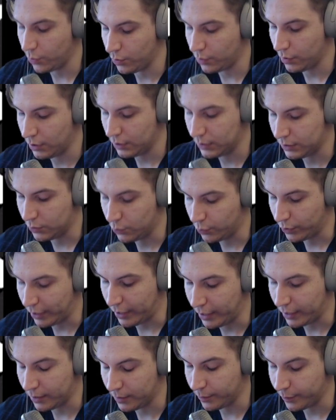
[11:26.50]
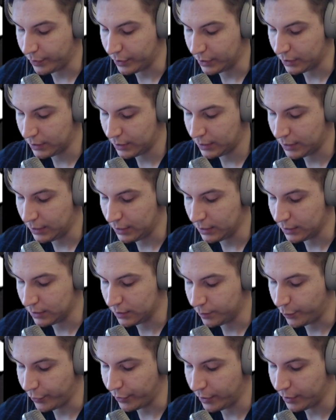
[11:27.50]
is red, but his
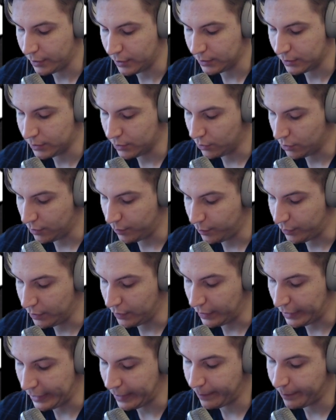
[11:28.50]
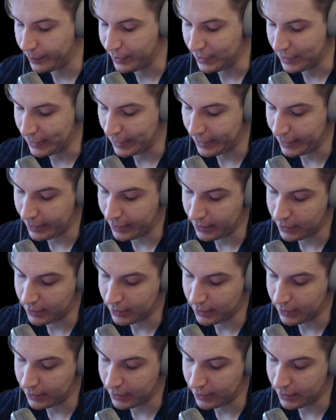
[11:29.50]
body is gonna be like plain